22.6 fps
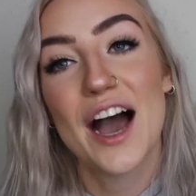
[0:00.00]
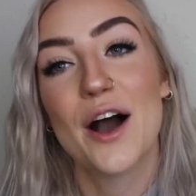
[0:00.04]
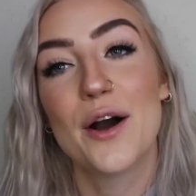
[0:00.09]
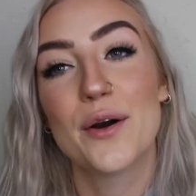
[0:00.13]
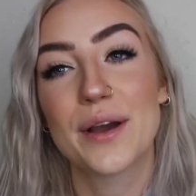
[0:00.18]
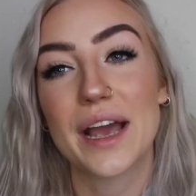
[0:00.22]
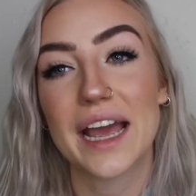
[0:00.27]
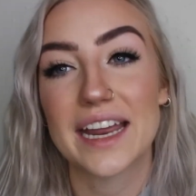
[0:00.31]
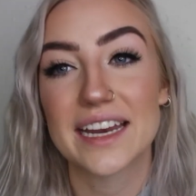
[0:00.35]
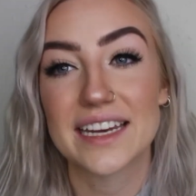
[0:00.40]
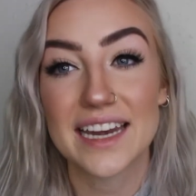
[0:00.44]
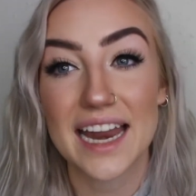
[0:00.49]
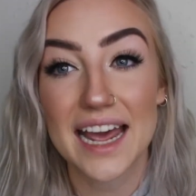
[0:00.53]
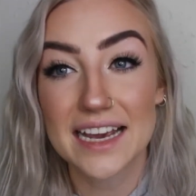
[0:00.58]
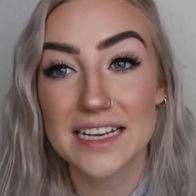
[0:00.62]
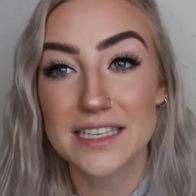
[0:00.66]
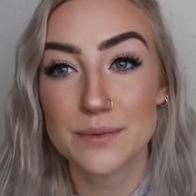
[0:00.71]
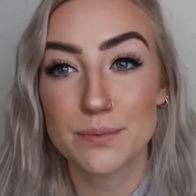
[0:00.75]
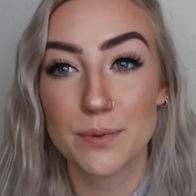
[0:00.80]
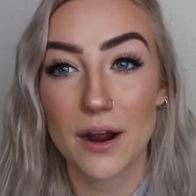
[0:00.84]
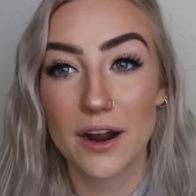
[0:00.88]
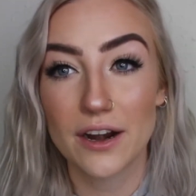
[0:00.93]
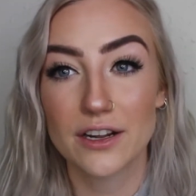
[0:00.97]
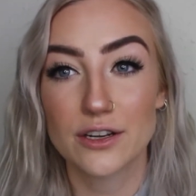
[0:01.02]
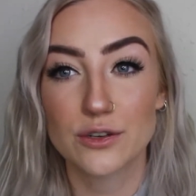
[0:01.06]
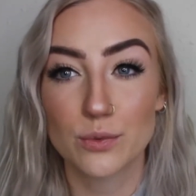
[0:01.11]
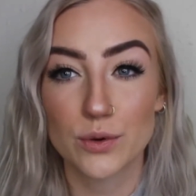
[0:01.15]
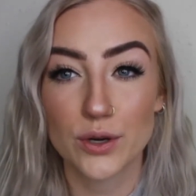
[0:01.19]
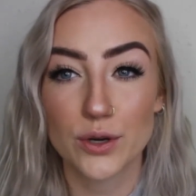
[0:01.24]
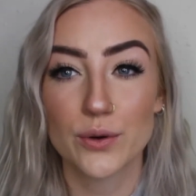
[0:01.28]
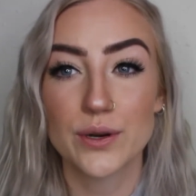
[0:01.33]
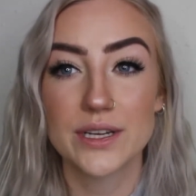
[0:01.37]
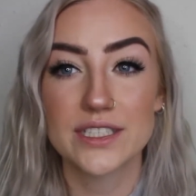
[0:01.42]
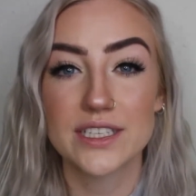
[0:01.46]
Okay, next product we're
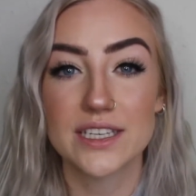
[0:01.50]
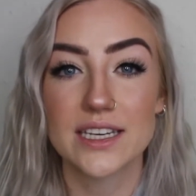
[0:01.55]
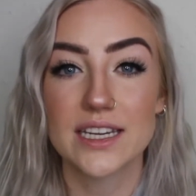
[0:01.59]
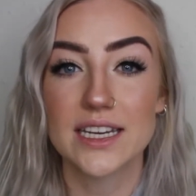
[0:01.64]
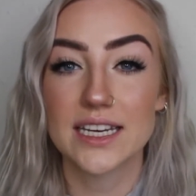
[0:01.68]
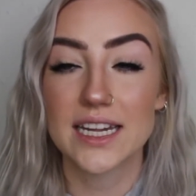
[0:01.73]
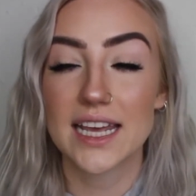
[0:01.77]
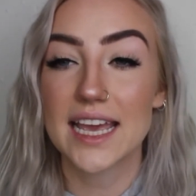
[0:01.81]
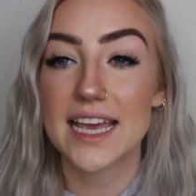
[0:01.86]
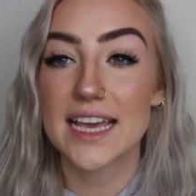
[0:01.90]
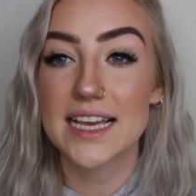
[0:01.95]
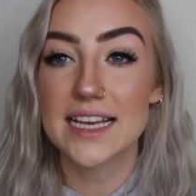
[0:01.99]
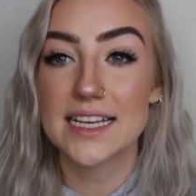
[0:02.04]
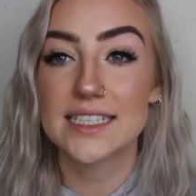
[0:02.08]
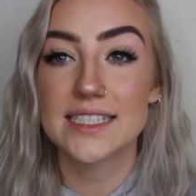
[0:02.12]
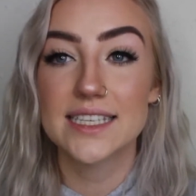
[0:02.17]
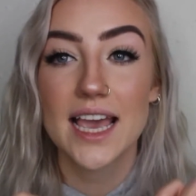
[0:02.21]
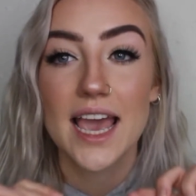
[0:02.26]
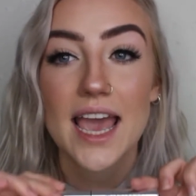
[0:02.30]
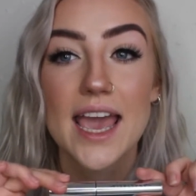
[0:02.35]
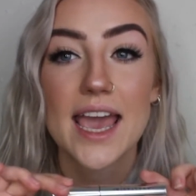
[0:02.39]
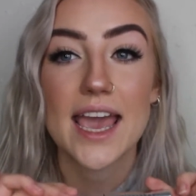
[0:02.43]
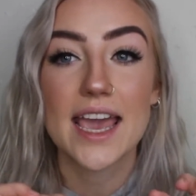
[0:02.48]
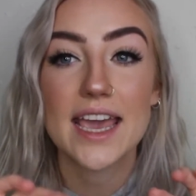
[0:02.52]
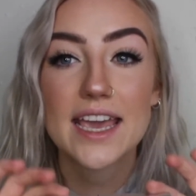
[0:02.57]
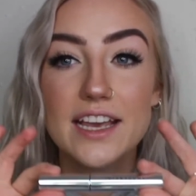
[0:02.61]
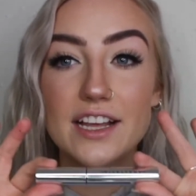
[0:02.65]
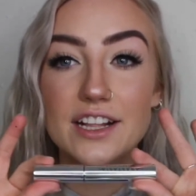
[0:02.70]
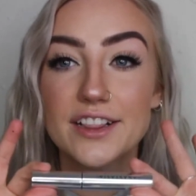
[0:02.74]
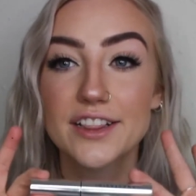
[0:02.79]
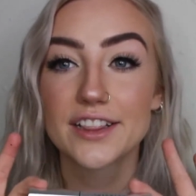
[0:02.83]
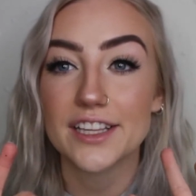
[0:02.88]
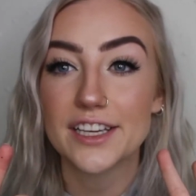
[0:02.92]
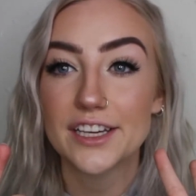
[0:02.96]
going to need is a
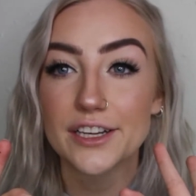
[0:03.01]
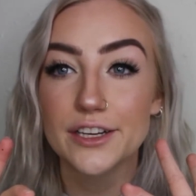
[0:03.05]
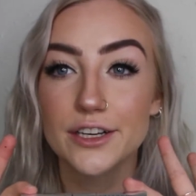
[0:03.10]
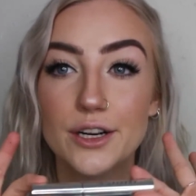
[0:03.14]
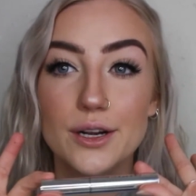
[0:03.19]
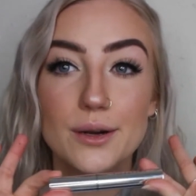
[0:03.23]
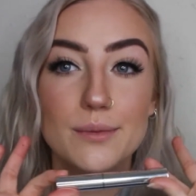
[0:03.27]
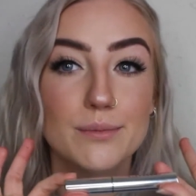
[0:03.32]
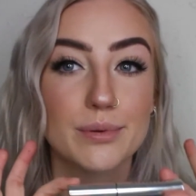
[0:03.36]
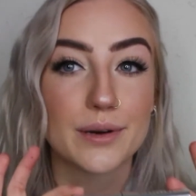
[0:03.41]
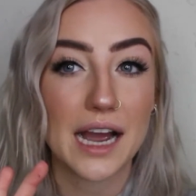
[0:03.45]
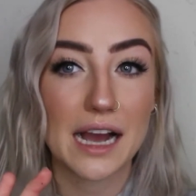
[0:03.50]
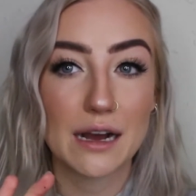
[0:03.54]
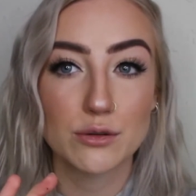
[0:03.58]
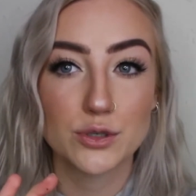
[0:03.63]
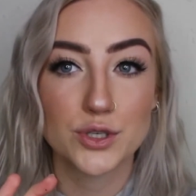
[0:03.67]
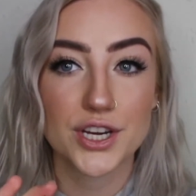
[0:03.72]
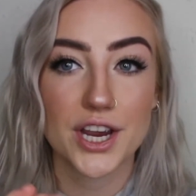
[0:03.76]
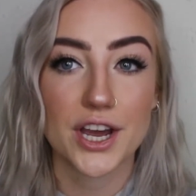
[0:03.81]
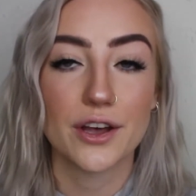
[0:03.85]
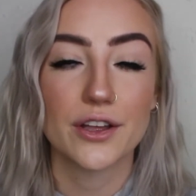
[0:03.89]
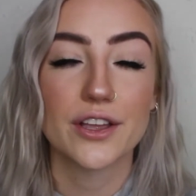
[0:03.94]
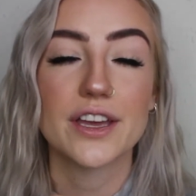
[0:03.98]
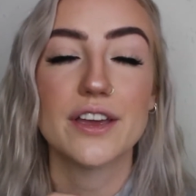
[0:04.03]
clear brow gel.